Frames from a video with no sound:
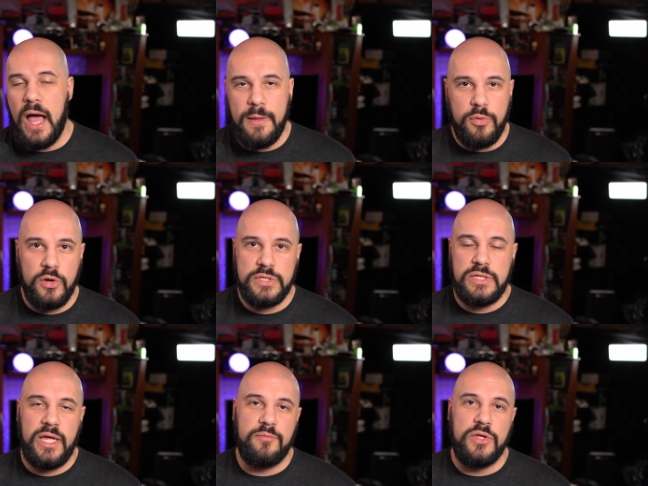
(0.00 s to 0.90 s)
I
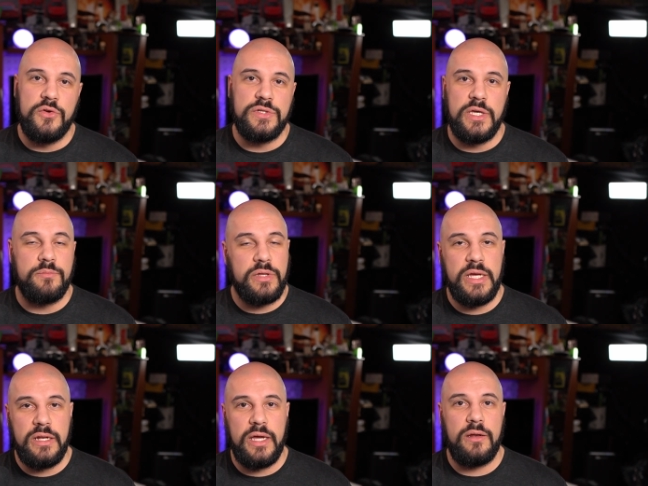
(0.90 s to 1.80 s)
personally have been using
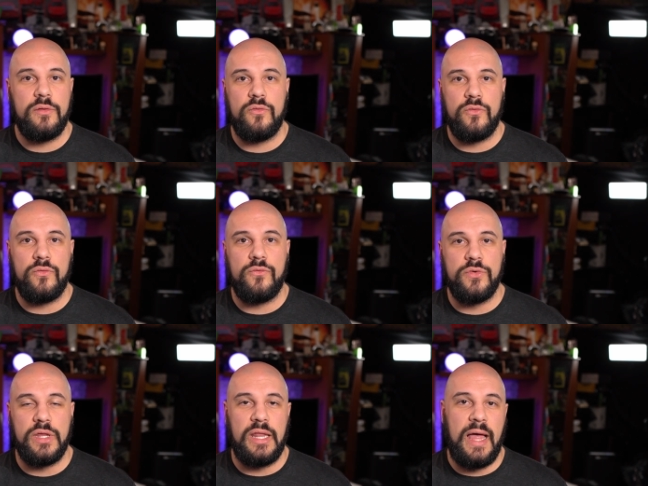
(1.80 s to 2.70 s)
Playnite
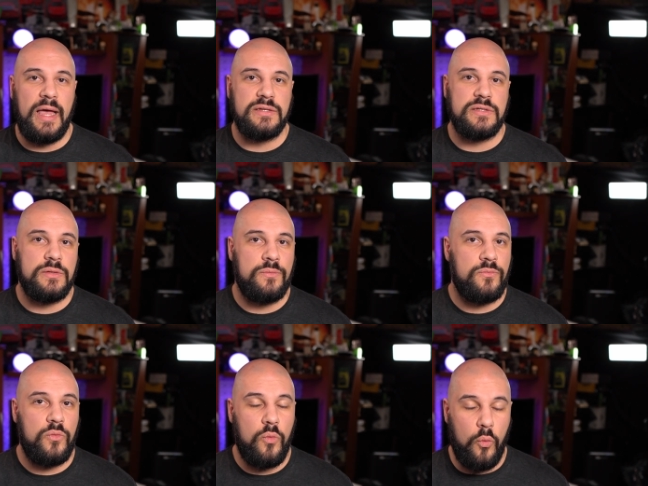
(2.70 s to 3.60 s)
for the last
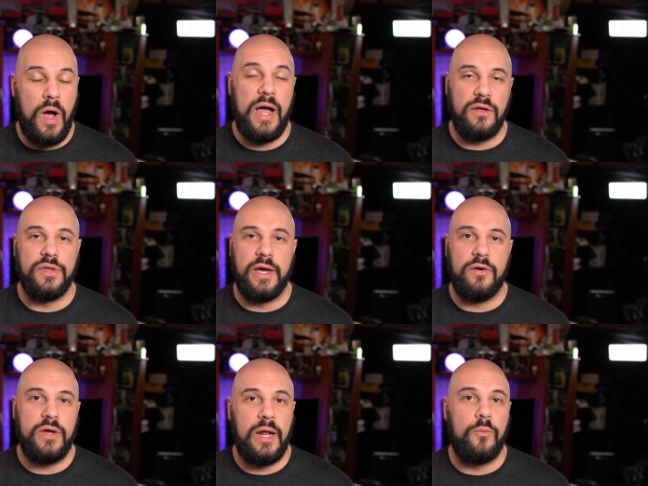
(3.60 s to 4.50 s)
while
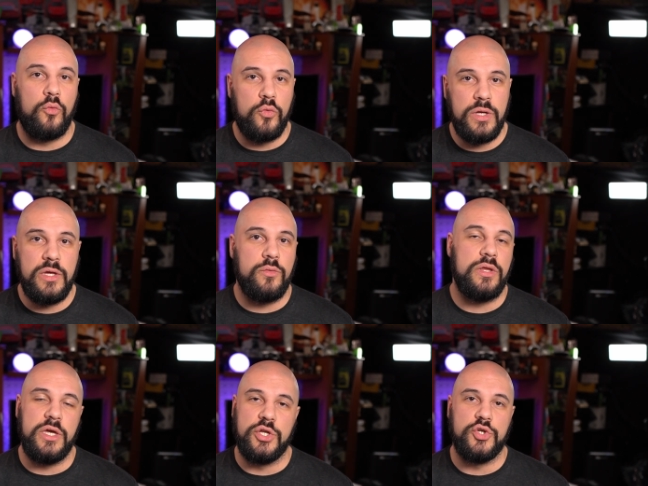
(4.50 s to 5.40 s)
now, and I'm really,
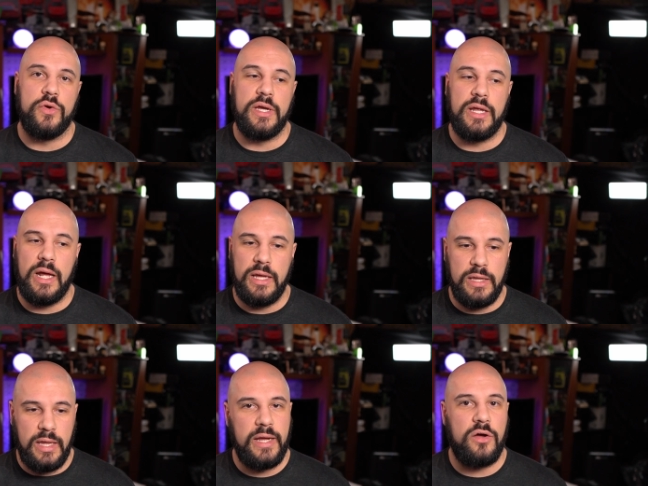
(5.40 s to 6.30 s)
really enjoying it. I
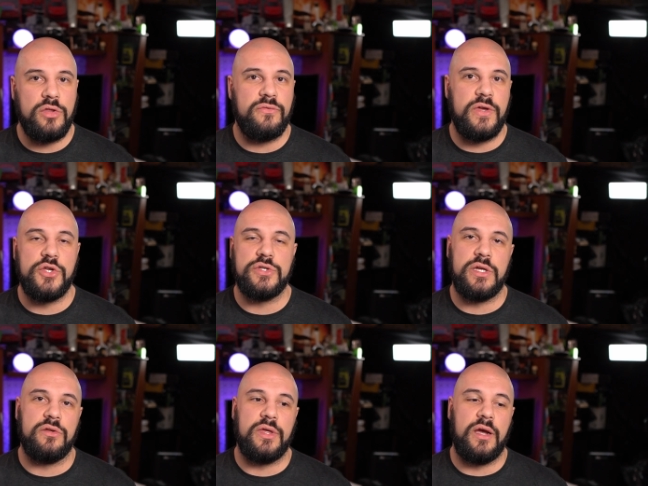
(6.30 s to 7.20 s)
like all the features
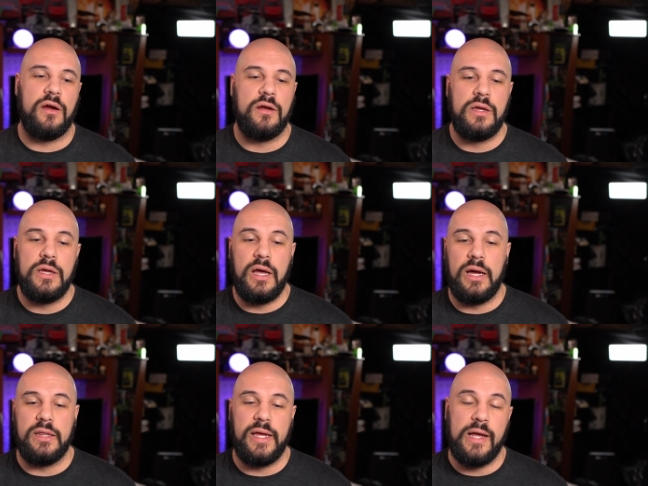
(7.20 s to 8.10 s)
that are there.
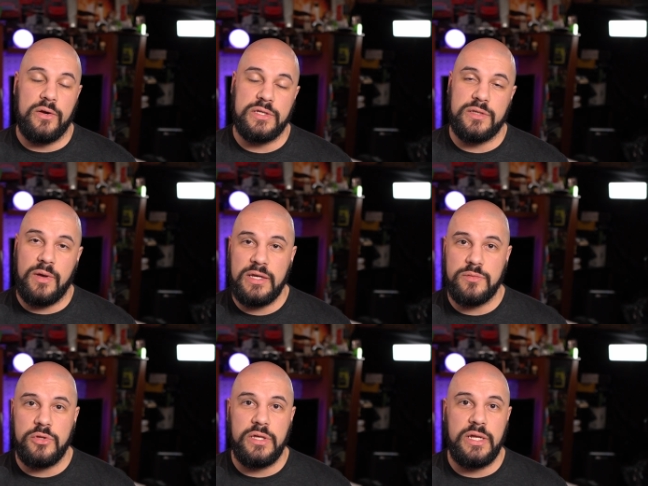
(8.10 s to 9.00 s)
I like how
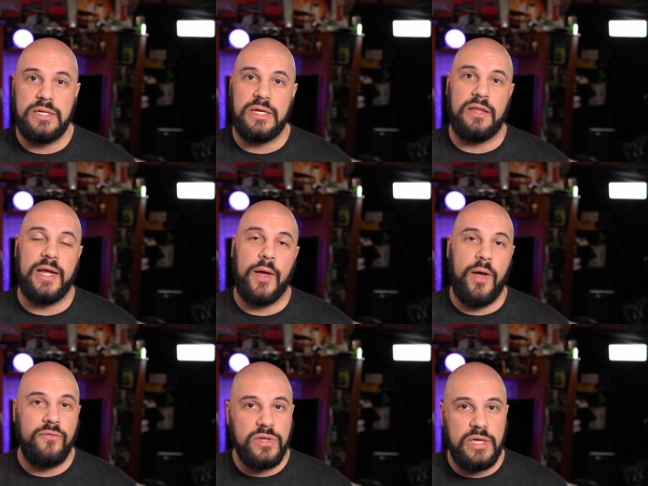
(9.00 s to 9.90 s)
customizable it is. I like how
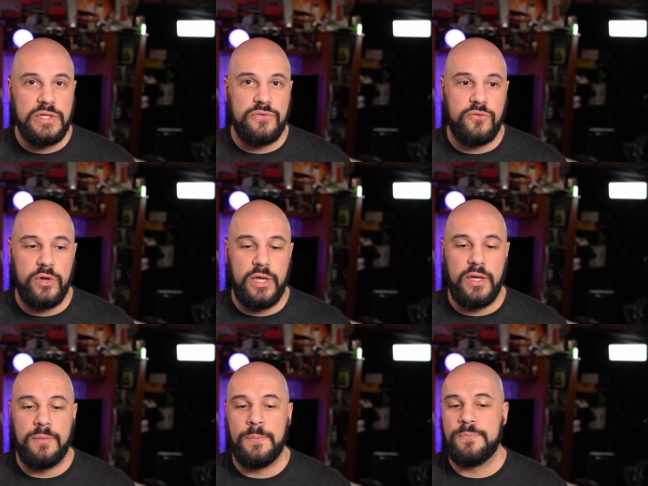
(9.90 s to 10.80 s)
everything is free.